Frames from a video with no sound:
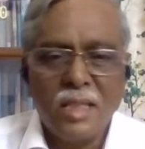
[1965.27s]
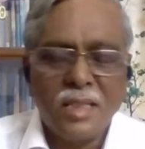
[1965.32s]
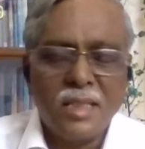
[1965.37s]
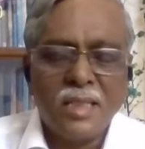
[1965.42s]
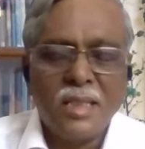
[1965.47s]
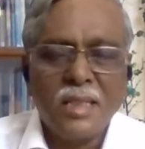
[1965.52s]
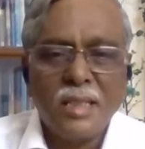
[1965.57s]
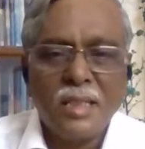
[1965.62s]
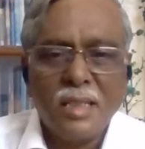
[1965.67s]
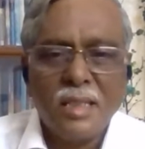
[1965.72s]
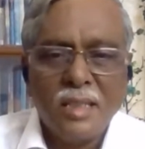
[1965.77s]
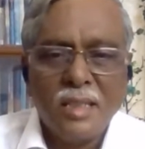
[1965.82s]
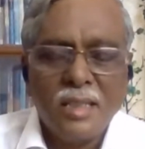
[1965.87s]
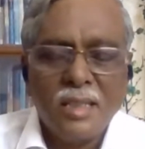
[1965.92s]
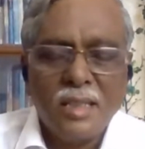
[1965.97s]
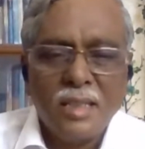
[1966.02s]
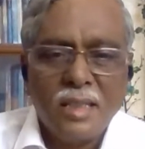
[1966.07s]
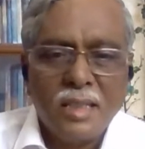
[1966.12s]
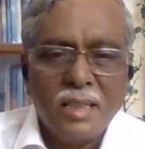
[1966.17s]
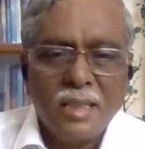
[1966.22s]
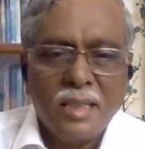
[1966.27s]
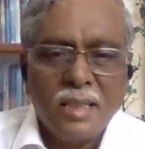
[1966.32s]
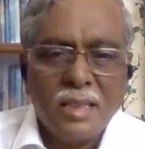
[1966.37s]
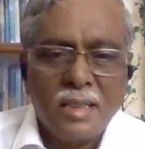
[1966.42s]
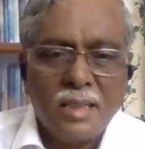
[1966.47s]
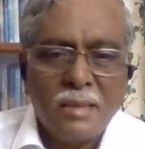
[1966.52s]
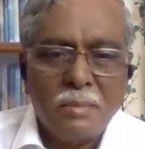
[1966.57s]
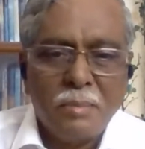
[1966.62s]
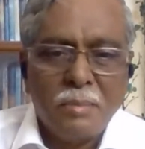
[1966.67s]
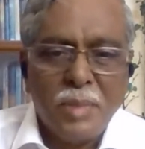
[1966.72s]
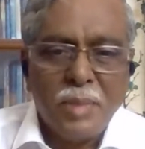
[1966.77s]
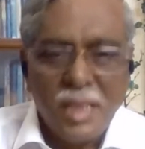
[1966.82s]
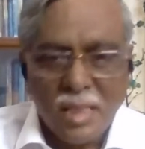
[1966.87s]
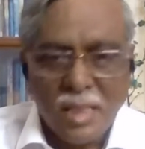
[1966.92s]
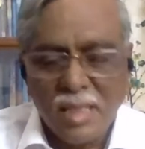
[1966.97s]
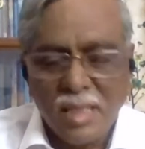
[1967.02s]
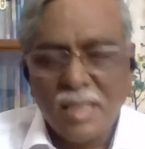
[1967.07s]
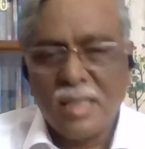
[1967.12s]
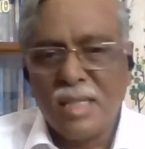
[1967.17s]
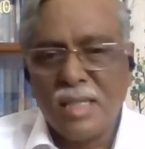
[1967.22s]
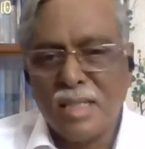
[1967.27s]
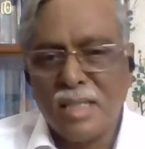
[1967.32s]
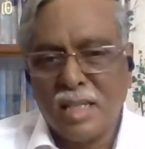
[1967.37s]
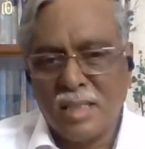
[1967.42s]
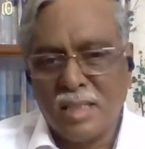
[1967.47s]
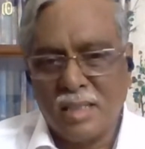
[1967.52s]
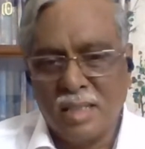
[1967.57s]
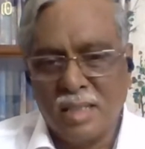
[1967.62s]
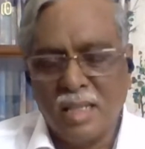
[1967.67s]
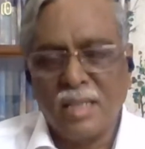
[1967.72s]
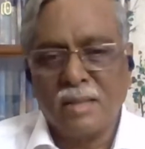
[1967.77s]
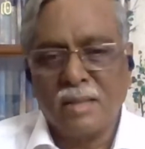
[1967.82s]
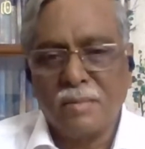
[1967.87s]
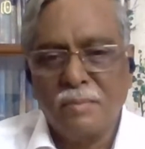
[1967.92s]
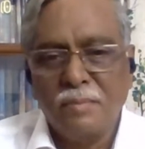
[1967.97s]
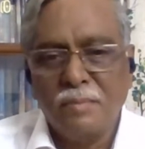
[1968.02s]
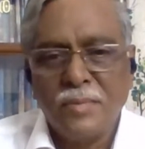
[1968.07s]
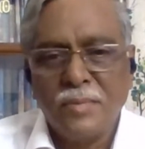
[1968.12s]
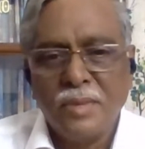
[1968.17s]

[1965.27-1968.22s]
that P.S. Krishnan has done.